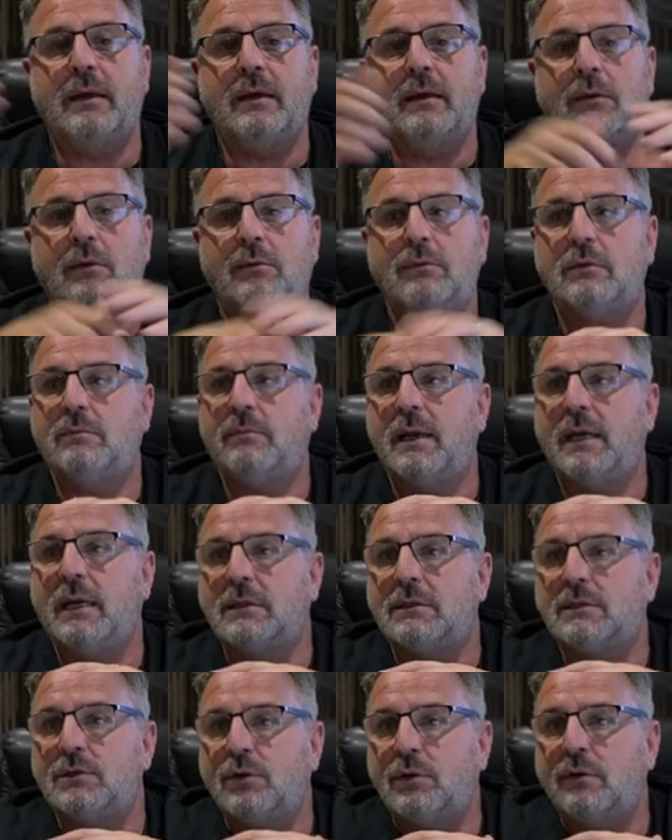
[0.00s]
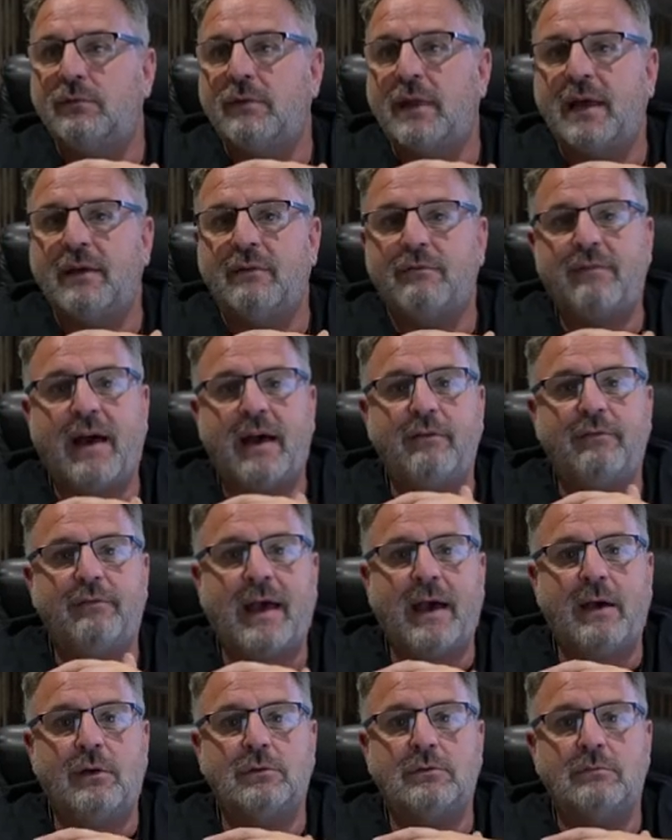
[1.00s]
Don't just make it sort of like
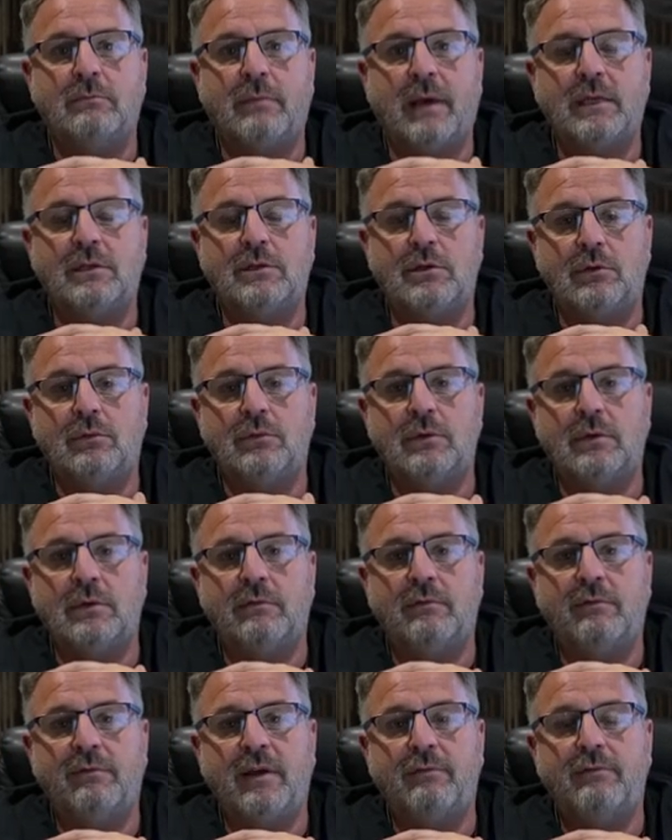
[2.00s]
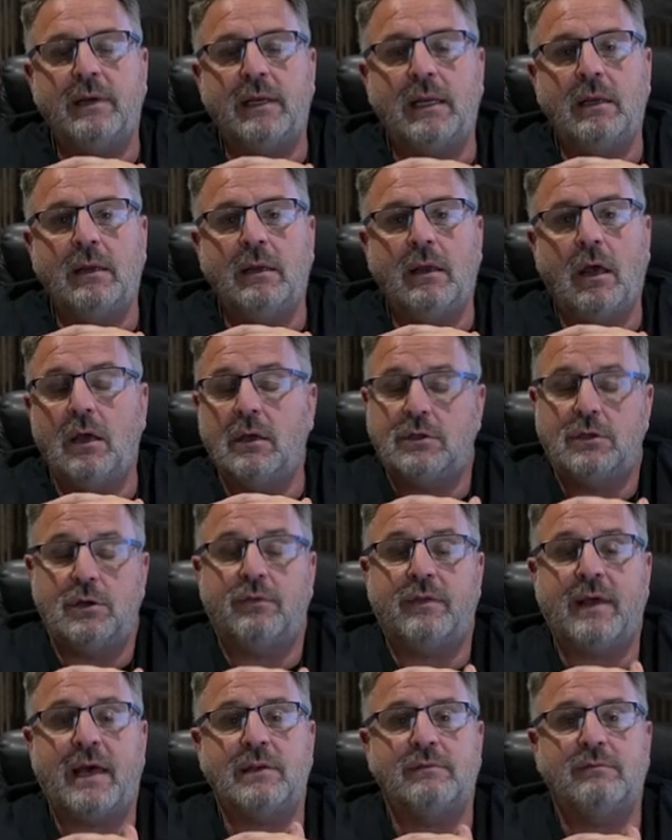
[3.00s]
5,000 by 250,
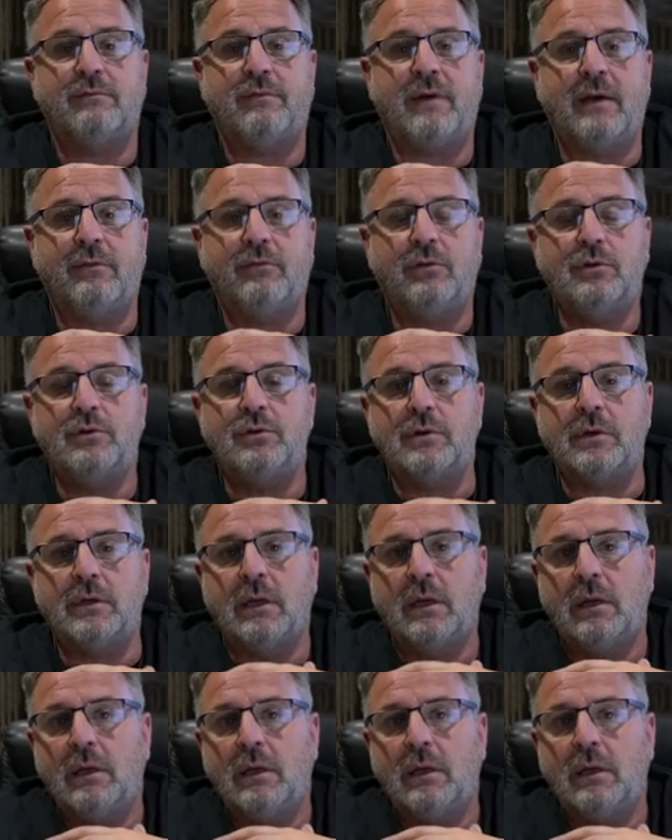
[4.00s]
2,500.